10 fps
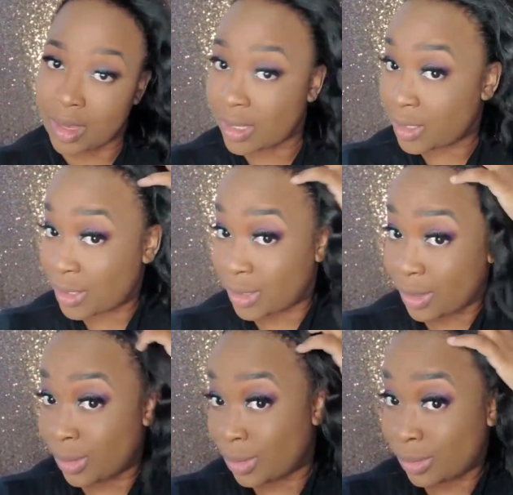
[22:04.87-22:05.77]

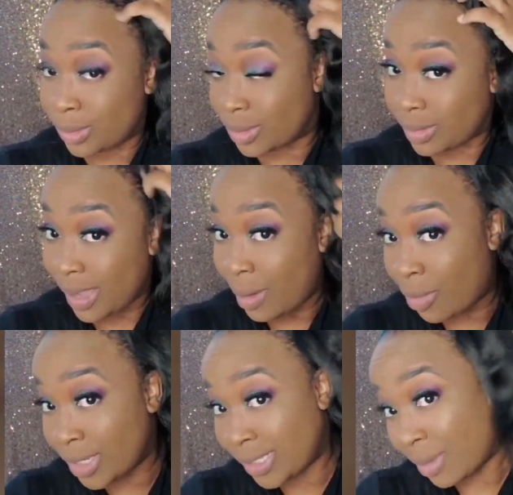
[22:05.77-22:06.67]
so I
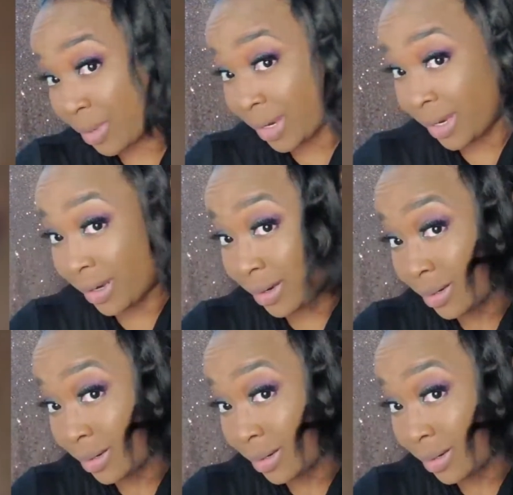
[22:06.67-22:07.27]
pressed up my hair.